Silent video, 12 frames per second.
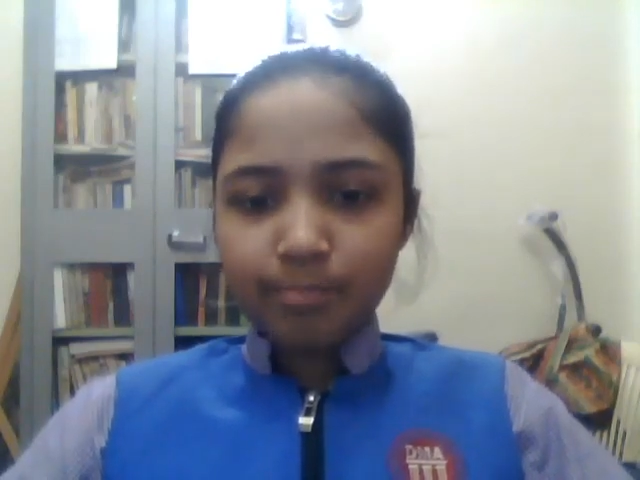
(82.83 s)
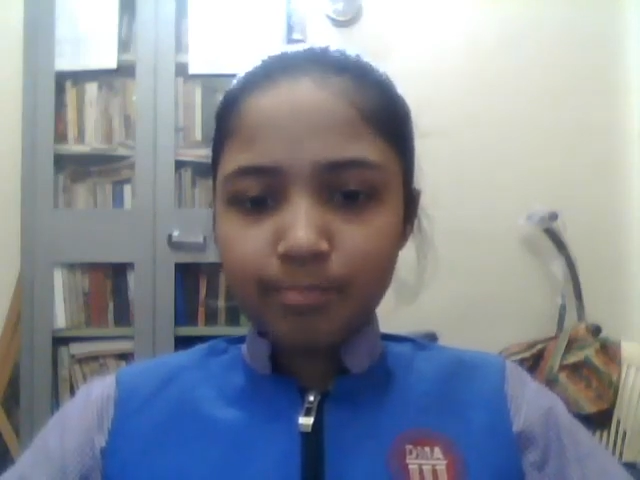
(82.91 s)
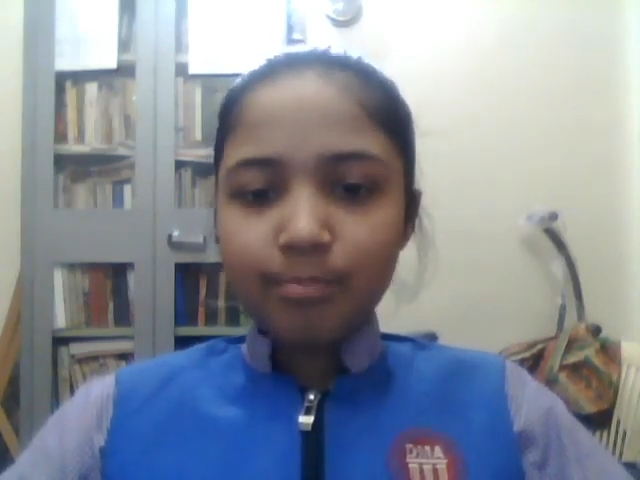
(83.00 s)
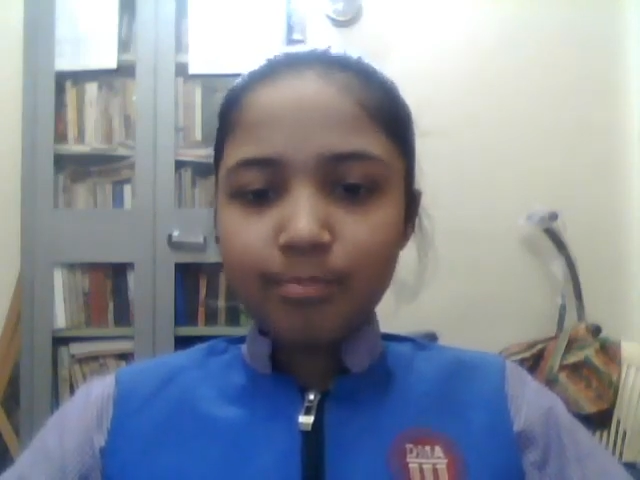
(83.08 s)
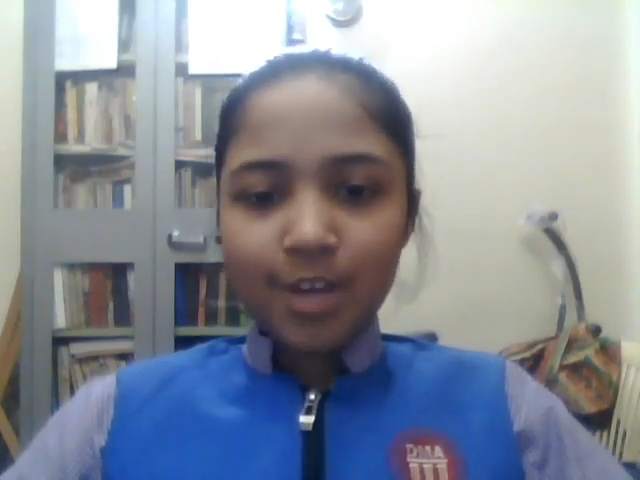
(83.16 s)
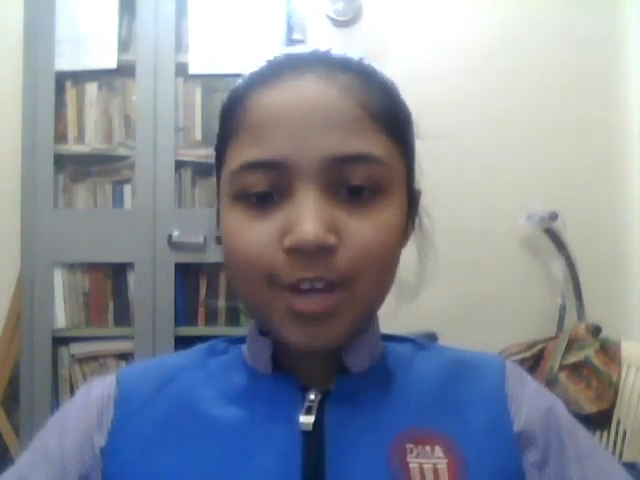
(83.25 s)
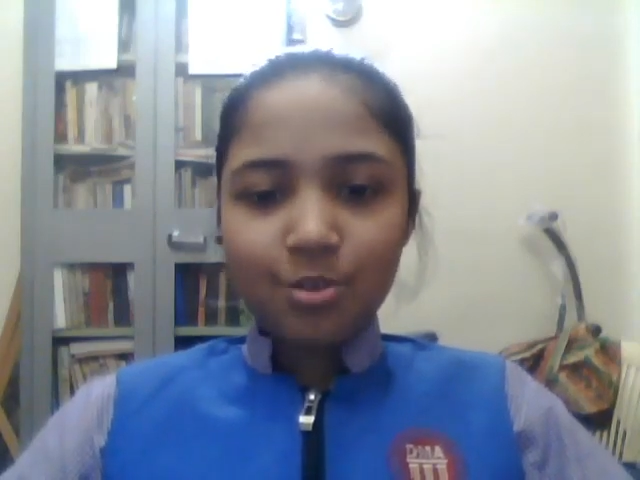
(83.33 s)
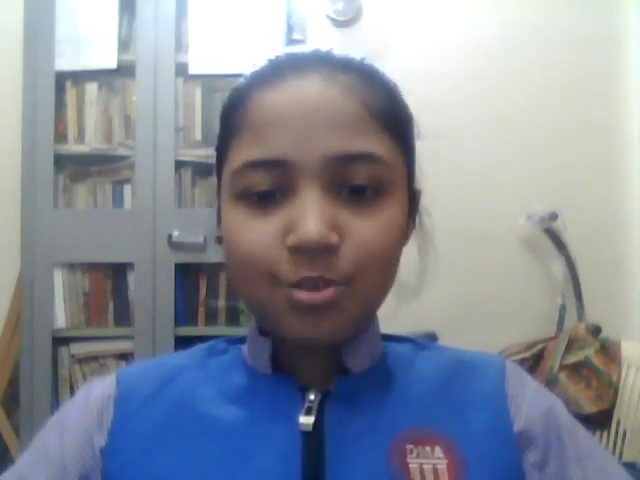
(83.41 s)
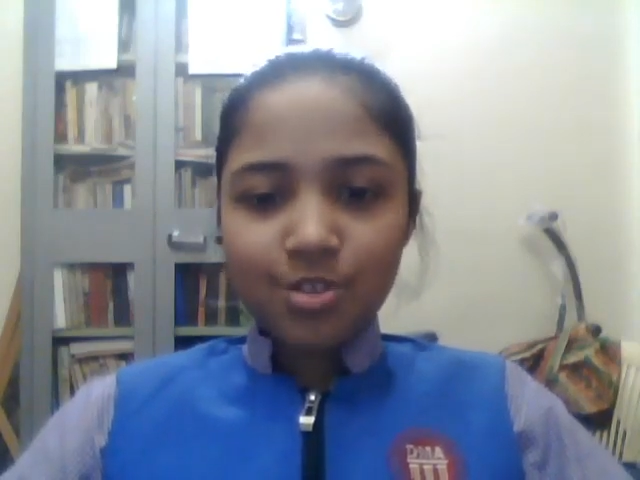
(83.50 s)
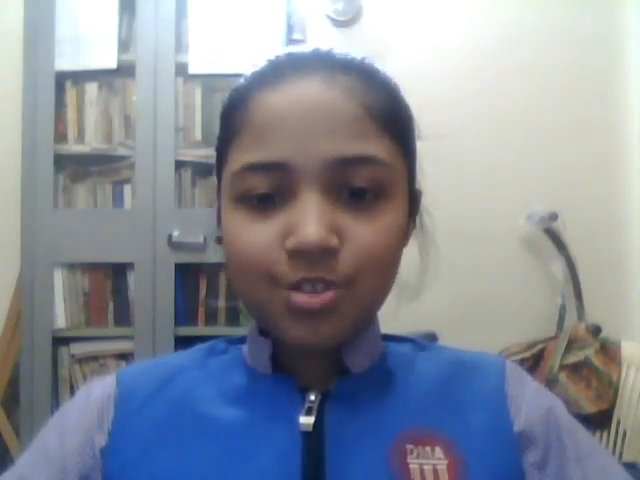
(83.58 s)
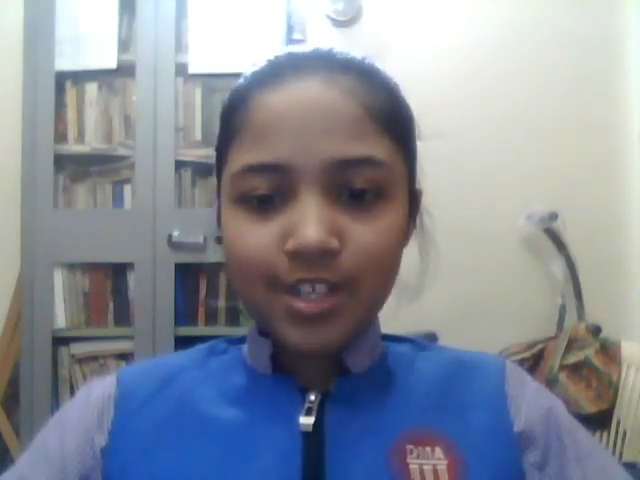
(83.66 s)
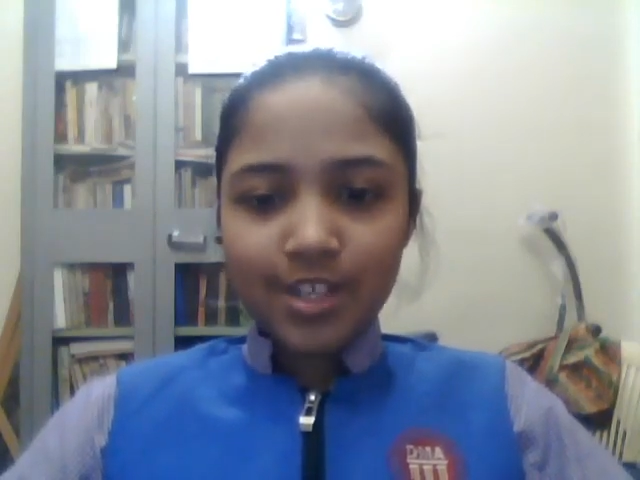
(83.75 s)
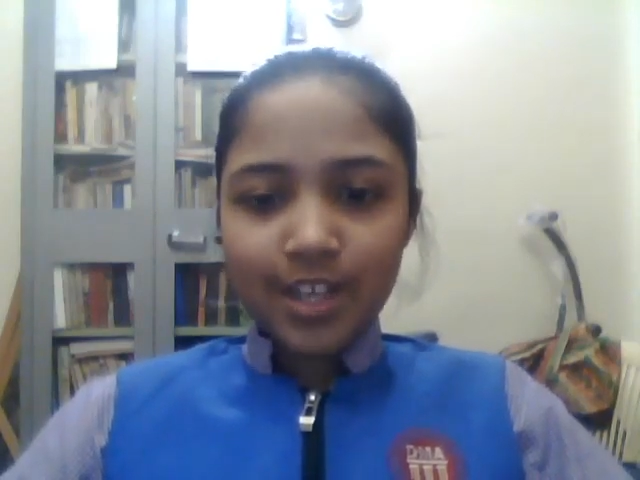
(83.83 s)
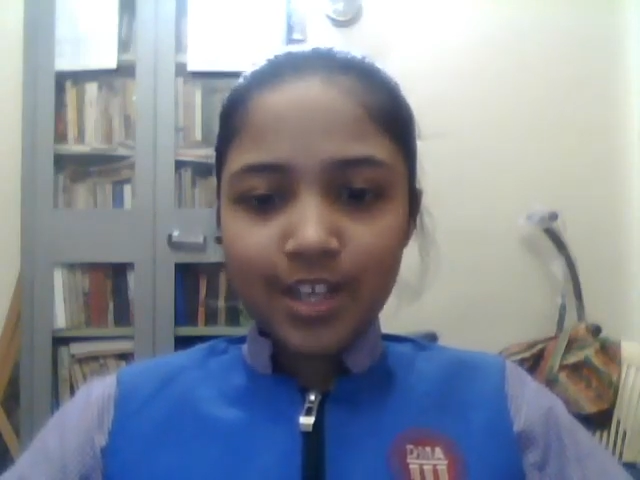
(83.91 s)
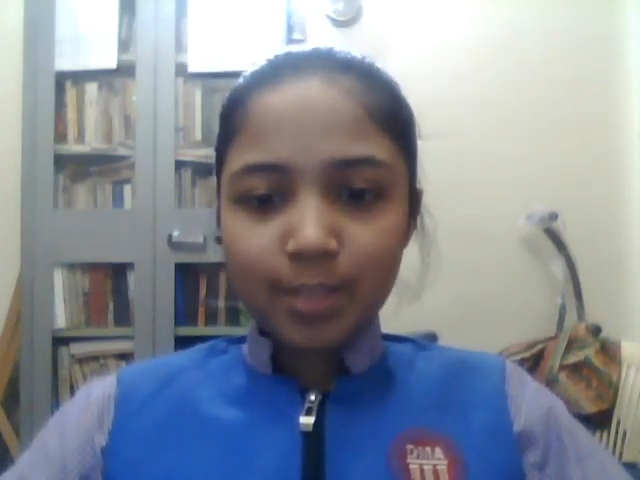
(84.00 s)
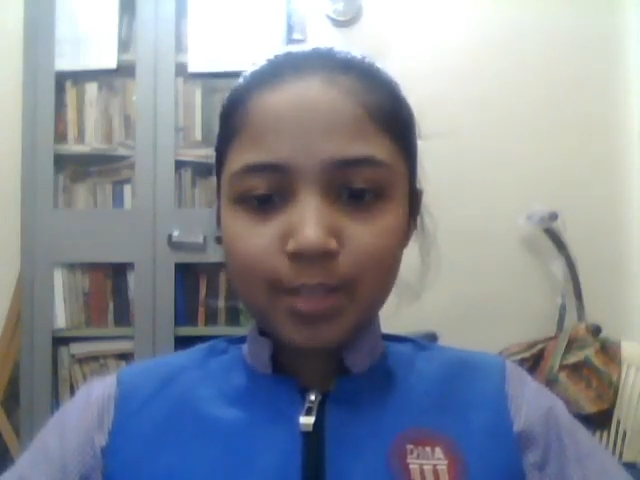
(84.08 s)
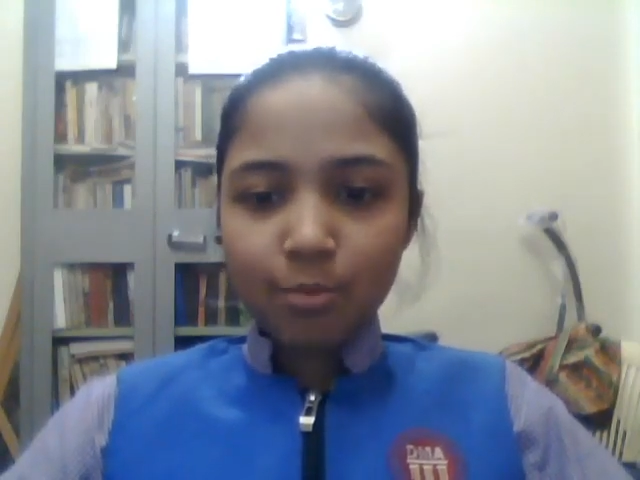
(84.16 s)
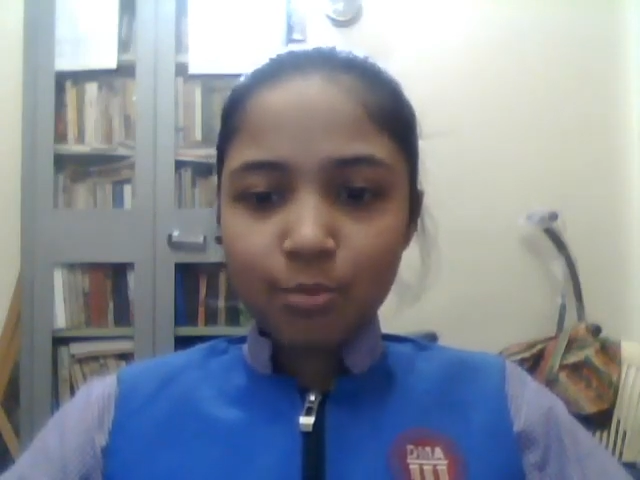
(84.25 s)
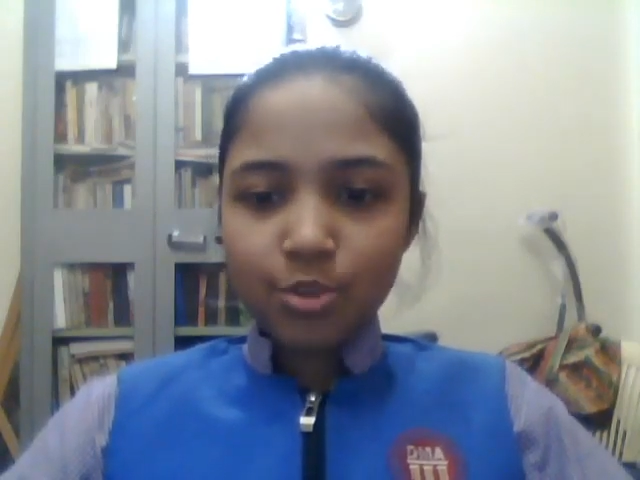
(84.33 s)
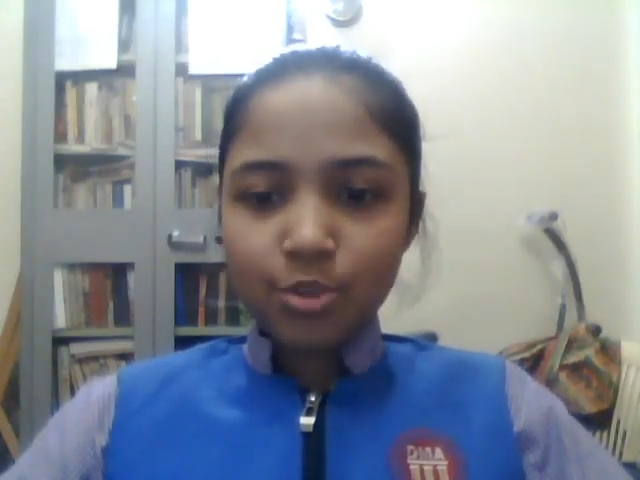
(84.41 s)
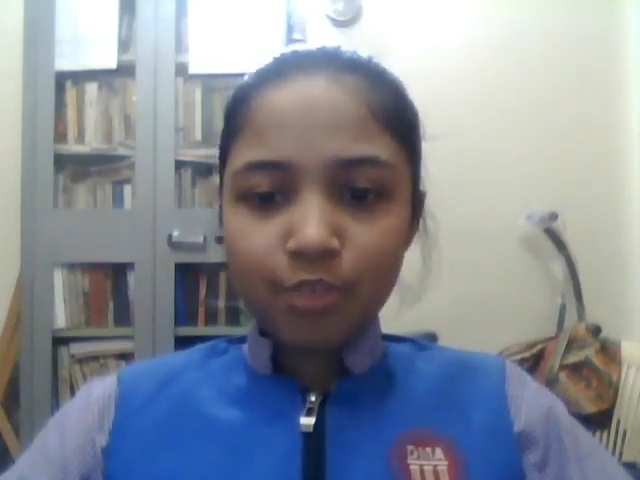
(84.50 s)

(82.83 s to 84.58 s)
Proud to say that the most of